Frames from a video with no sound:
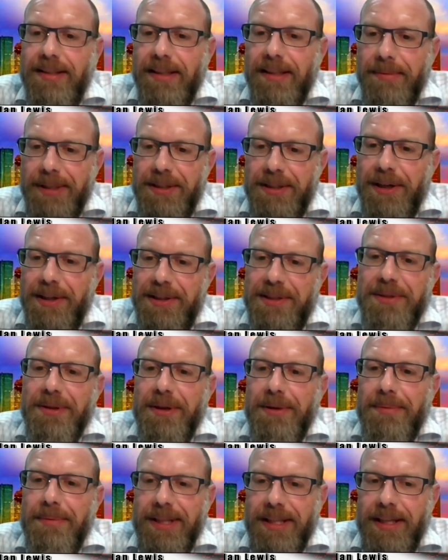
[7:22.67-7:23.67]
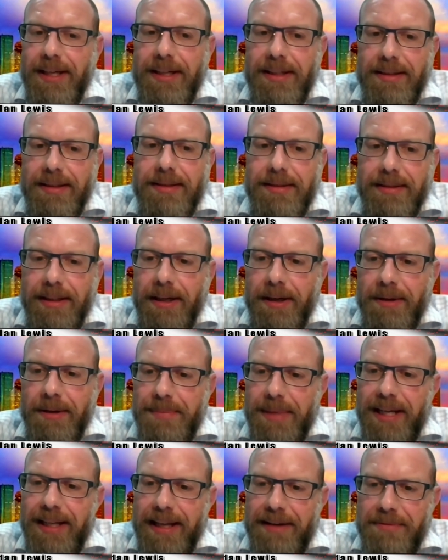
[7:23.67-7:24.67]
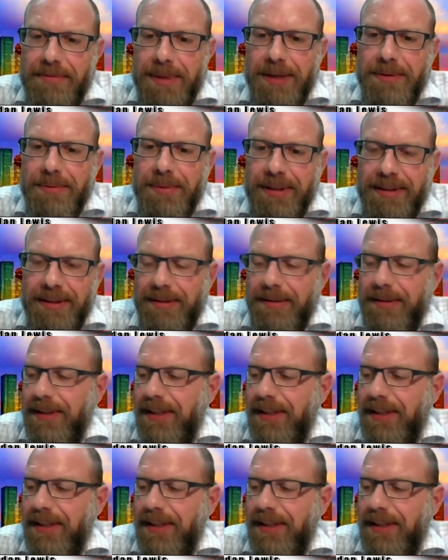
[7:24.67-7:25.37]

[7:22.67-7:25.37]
Let me talk to him, and then, I'll have him get with you.